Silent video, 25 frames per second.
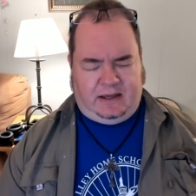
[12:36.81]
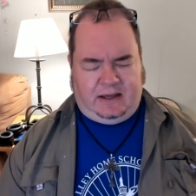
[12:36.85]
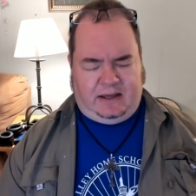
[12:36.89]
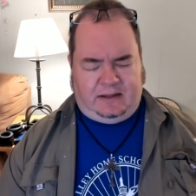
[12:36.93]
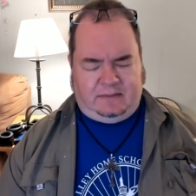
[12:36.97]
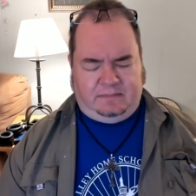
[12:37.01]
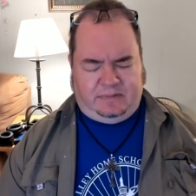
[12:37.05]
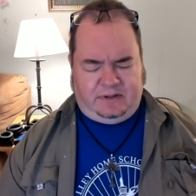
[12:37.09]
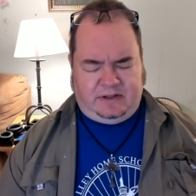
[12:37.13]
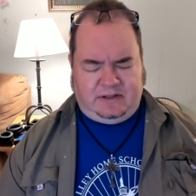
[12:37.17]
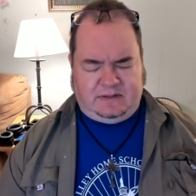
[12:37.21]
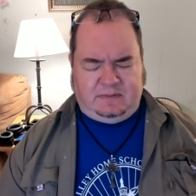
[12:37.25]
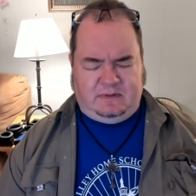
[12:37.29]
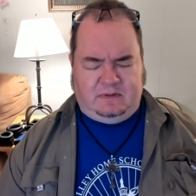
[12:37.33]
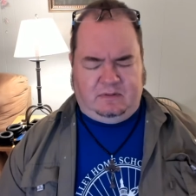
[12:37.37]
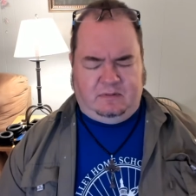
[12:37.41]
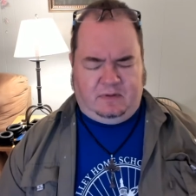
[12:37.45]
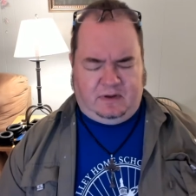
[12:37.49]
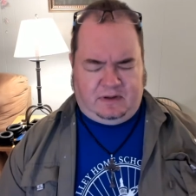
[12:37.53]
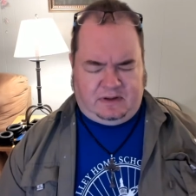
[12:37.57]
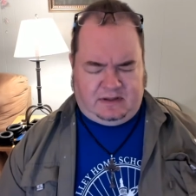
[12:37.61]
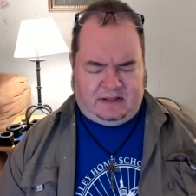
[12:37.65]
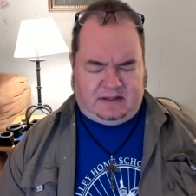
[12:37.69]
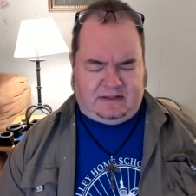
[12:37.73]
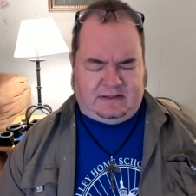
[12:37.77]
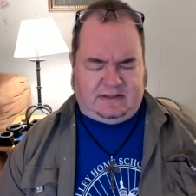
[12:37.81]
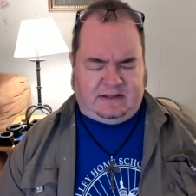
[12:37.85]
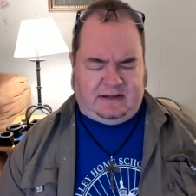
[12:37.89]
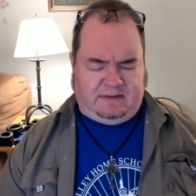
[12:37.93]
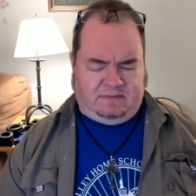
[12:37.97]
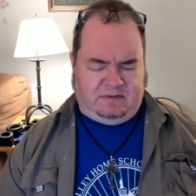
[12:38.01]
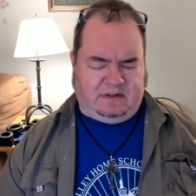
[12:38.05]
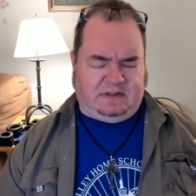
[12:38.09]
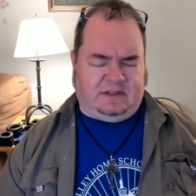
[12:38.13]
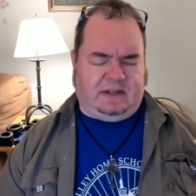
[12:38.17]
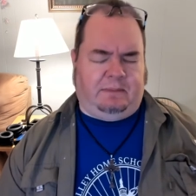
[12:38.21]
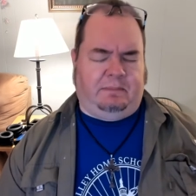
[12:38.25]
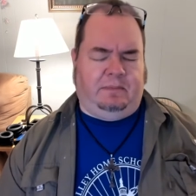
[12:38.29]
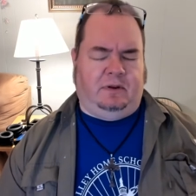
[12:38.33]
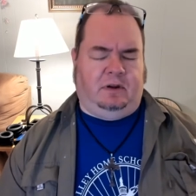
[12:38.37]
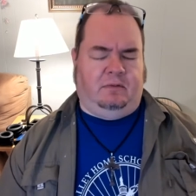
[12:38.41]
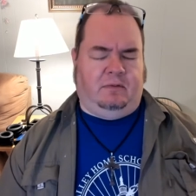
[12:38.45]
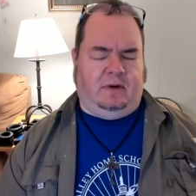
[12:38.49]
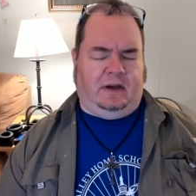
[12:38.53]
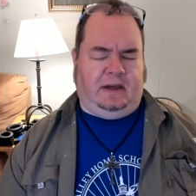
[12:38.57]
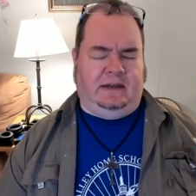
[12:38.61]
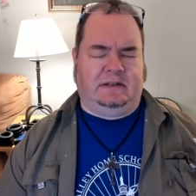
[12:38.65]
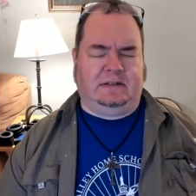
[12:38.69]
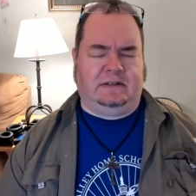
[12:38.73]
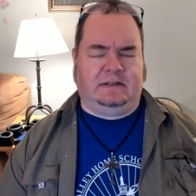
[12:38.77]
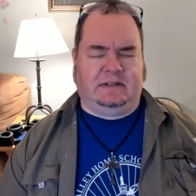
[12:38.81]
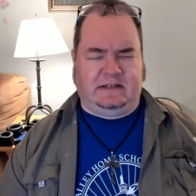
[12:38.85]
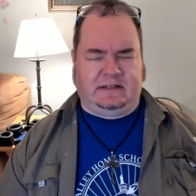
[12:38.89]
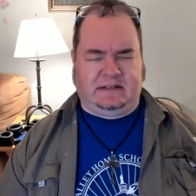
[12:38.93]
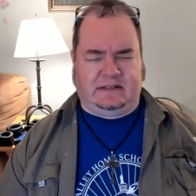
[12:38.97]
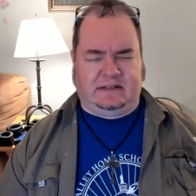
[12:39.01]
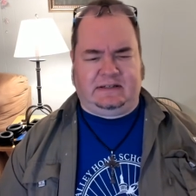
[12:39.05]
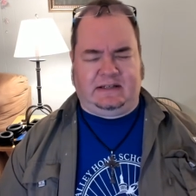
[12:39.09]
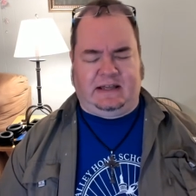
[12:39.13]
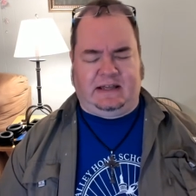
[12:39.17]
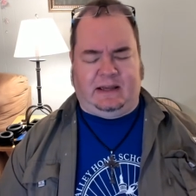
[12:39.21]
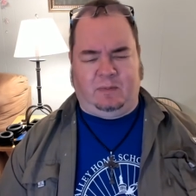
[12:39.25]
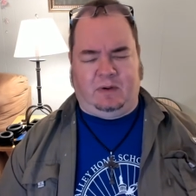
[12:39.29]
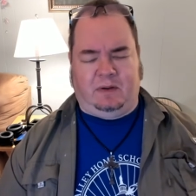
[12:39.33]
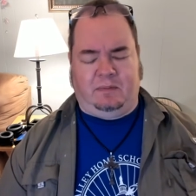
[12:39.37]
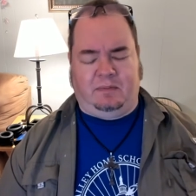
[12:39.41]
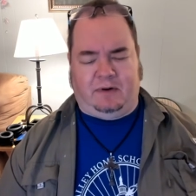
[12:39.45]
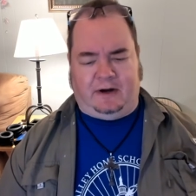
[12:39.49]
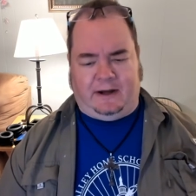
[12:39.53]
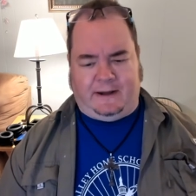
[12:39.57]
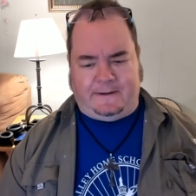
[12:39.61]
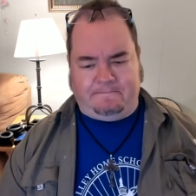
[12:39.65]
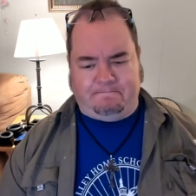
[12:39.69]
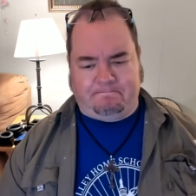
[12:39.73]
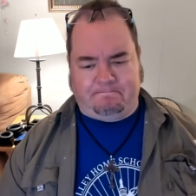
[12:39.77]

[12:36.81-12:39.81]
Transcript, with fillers: And please be with us every step of the way. In Jesus' name we pray.